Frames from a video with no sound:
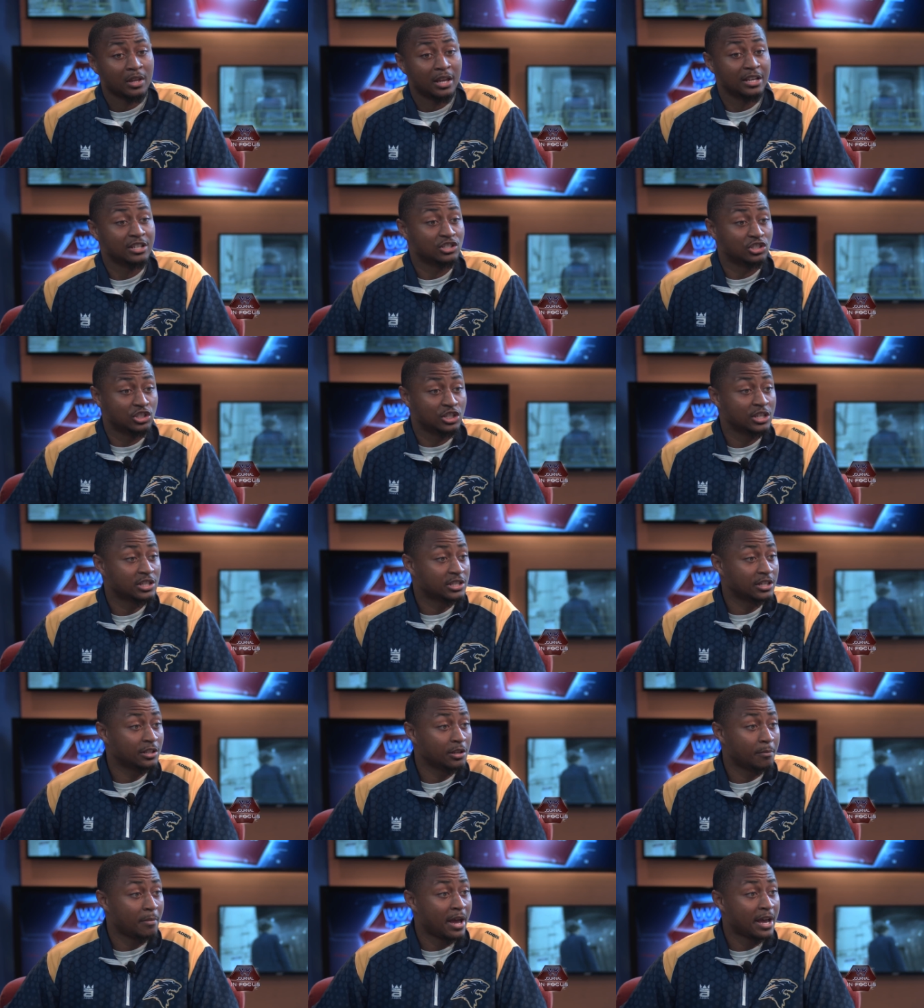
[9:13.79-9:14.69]
is just
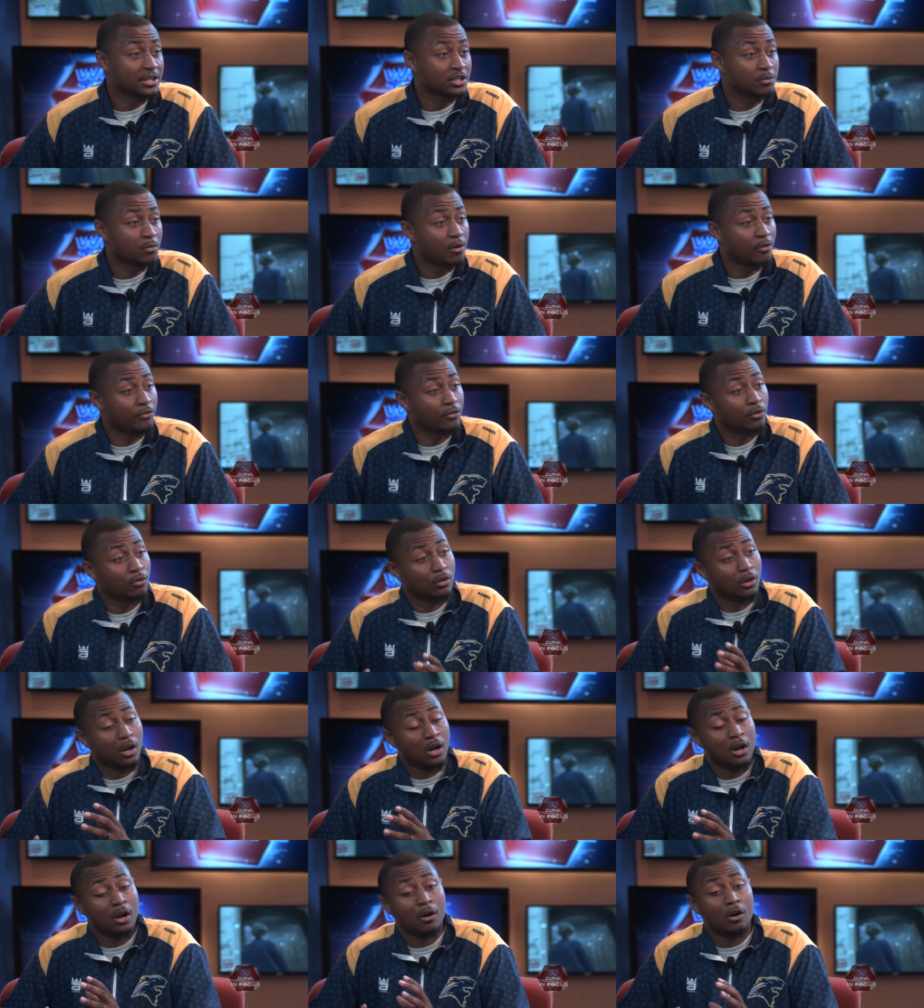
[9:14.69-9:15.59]
in the basketball field,
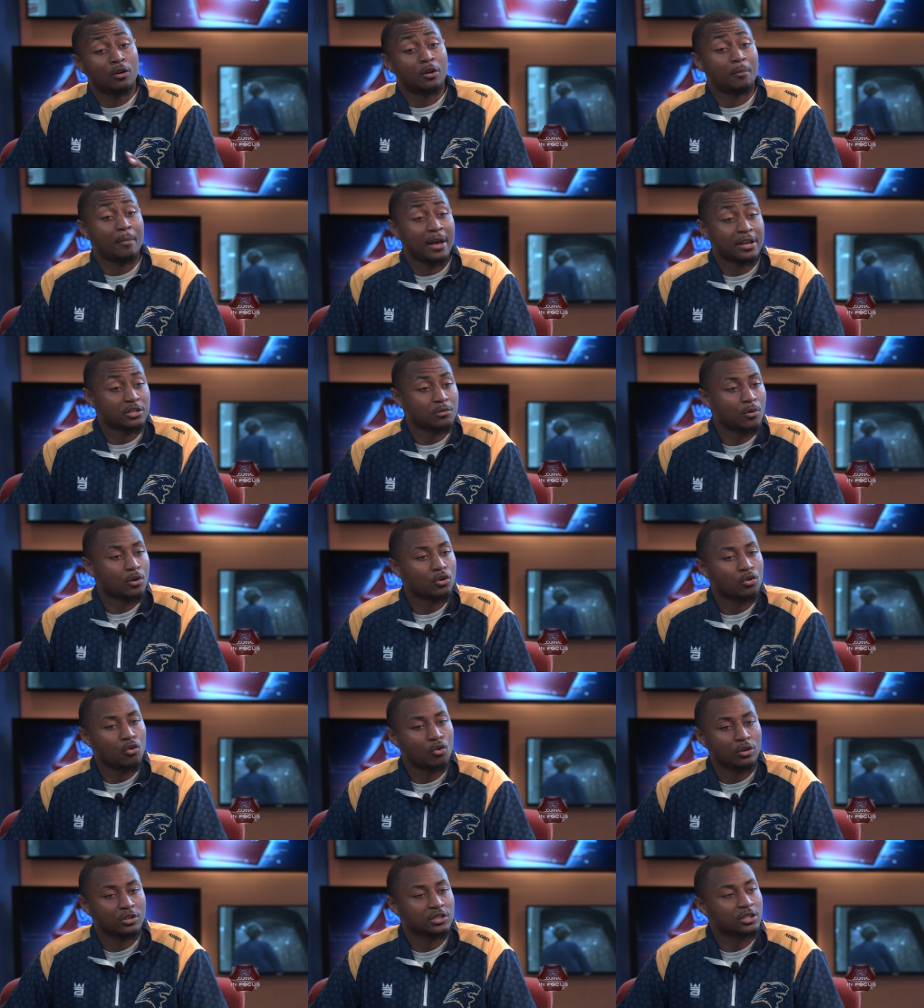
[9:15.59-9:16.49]
uh, on the basketball
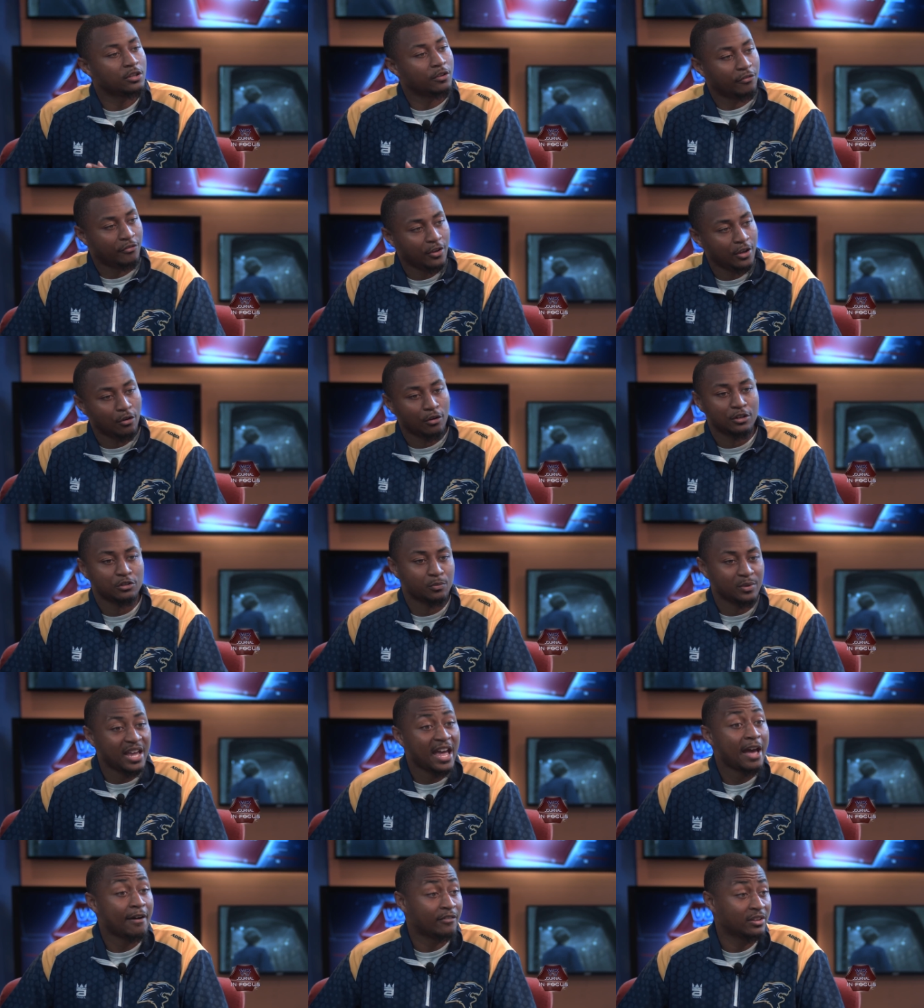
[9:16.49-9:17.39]
court to the field because we
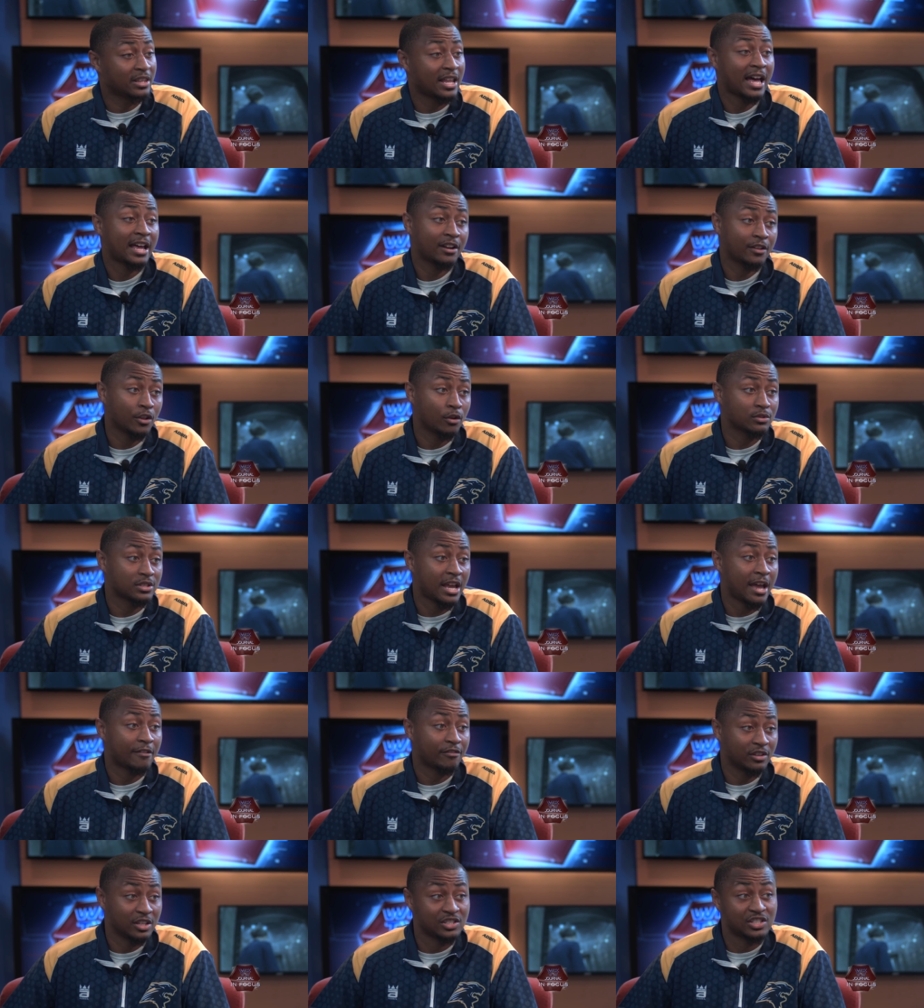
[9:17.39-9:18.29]
have a lot of those
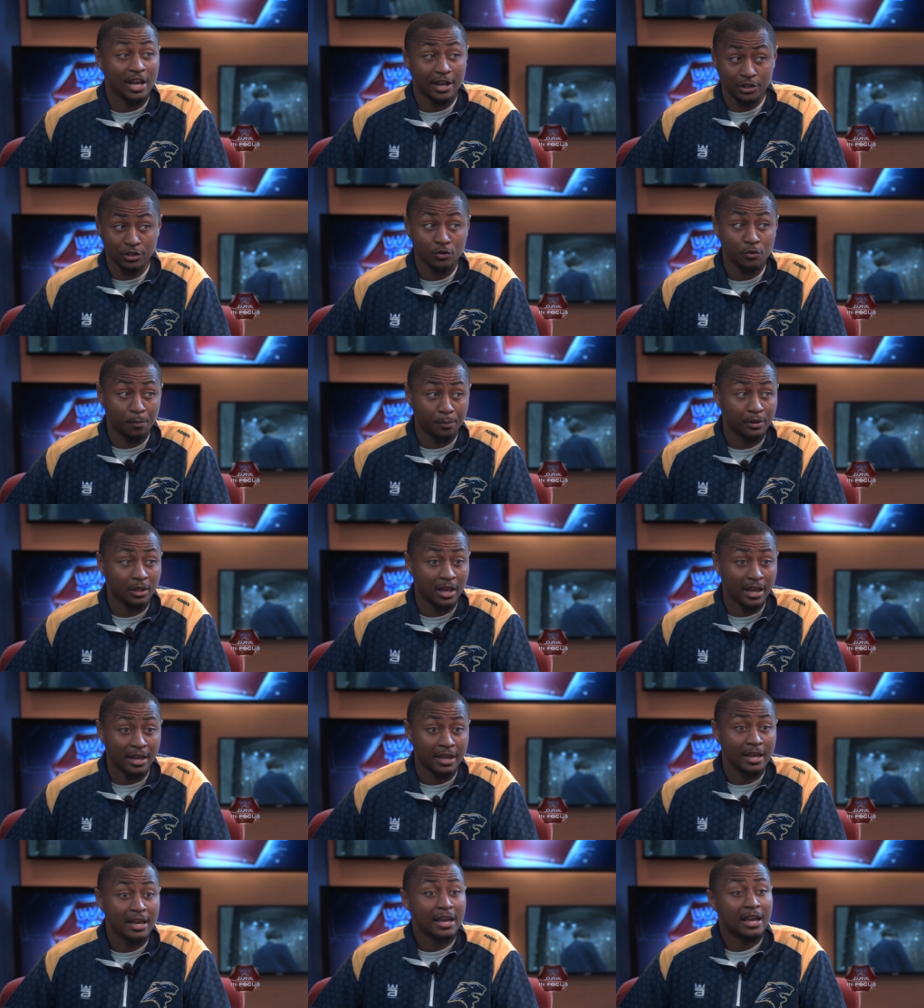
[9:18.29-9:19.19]
athletes that do
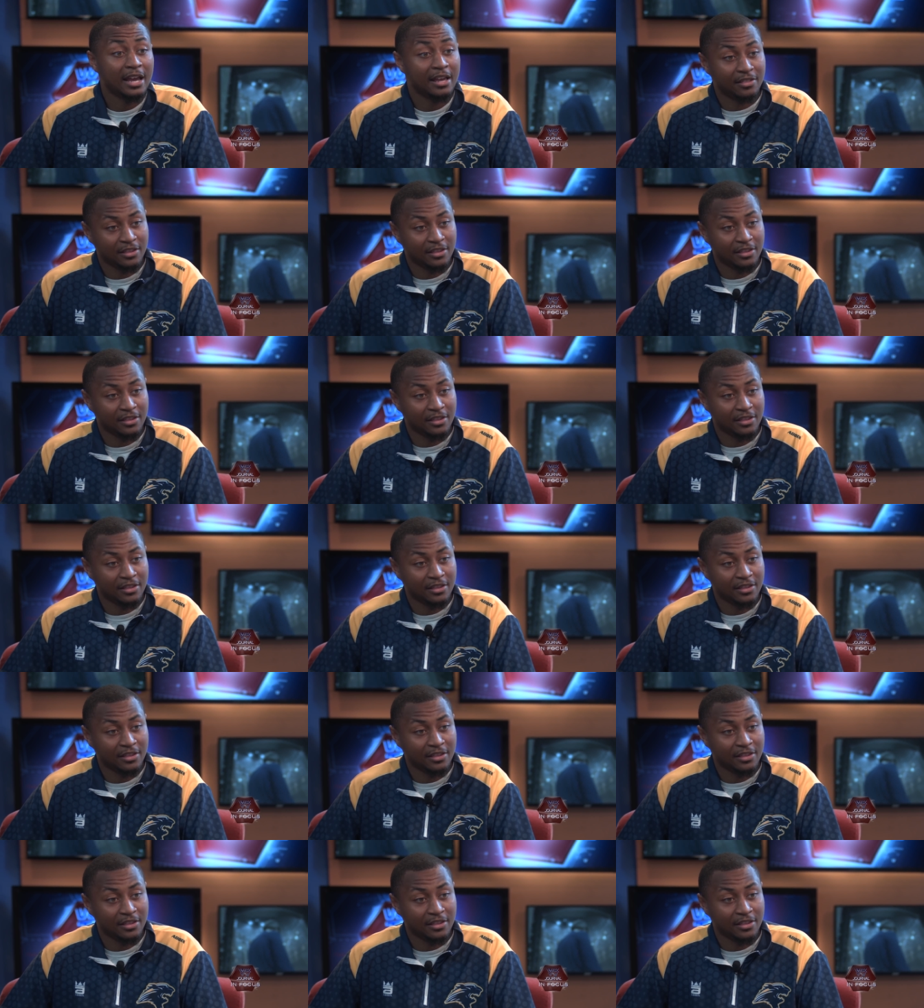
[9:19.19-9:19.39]
play, right.